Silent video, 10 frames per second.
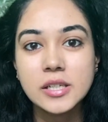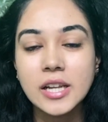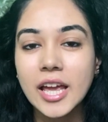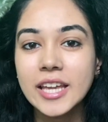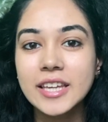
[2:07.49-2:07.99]

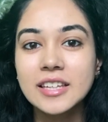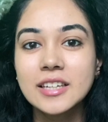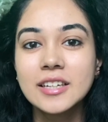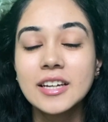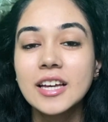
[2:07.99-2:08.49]

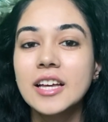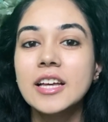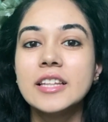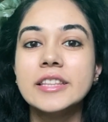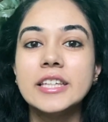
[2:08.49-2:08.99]
Like
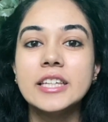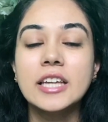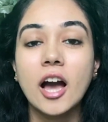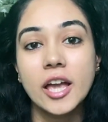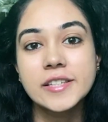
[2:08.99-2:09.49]
the
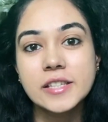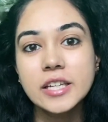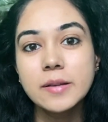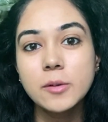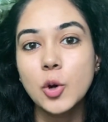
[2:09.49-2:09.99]
ice
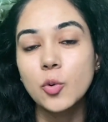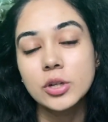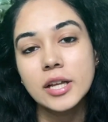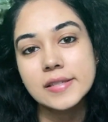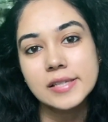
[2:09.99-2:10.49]
cream cone
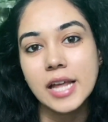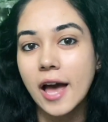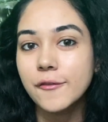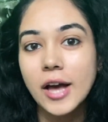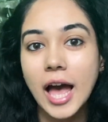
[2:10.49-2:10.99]
doesn't
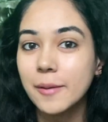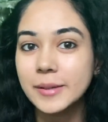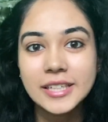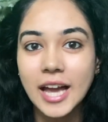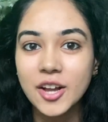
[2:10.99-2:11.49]
have a
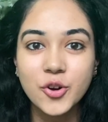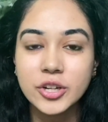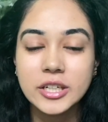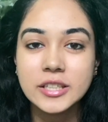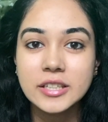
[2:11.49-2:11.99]
happy tag on
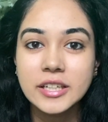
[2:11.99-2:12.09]
it.